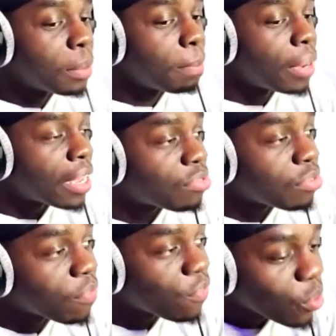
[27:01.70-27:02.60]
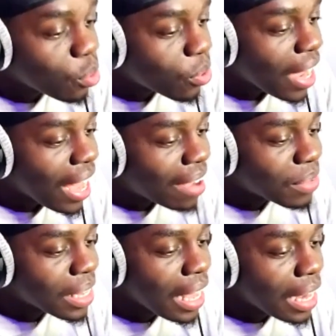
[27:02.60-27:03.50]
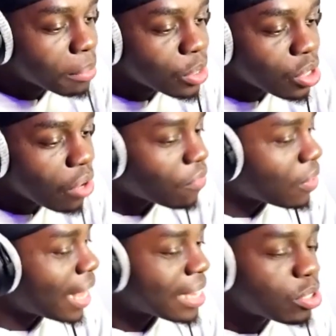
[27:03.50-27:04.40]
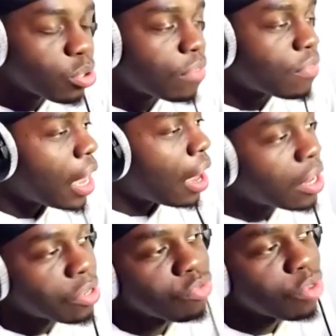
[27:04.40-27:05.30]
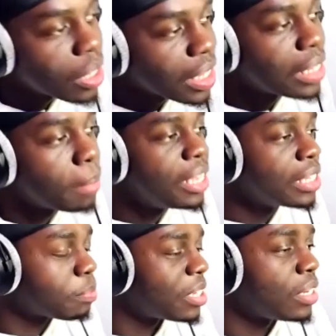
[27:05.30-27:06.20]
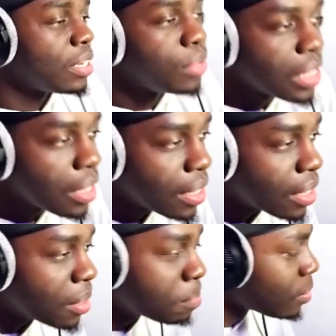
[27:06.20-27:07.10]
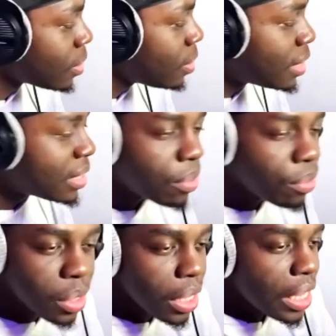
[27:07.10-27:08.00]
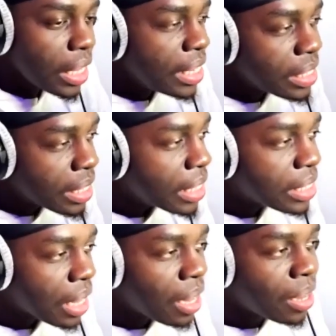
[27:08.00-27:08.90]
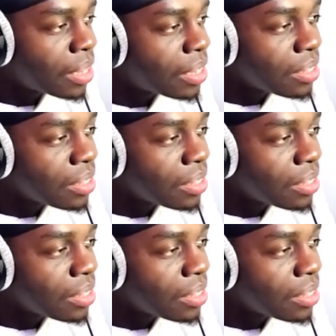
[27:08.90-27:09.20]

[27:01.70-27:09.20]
bathroom floor having elements of like sort of hard rock in the beat, especially with the lead guitar, you know.